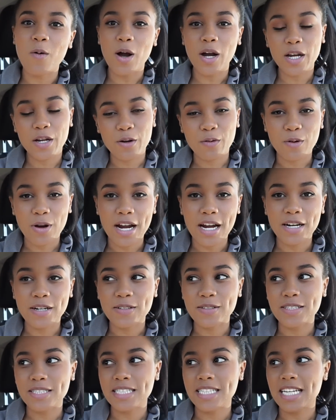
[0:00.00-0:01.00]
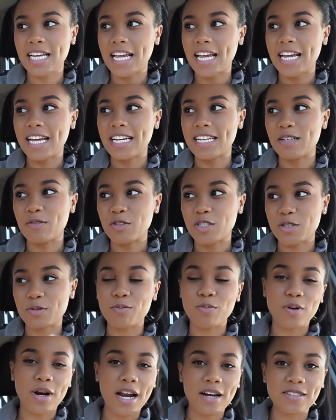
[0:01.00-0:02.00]
walking around and
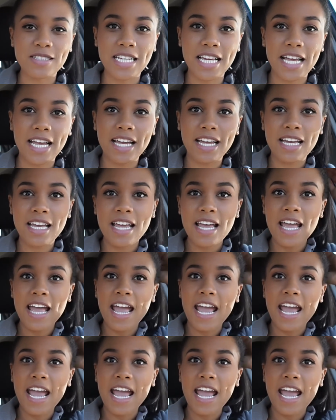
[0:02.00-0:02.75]
just browsing.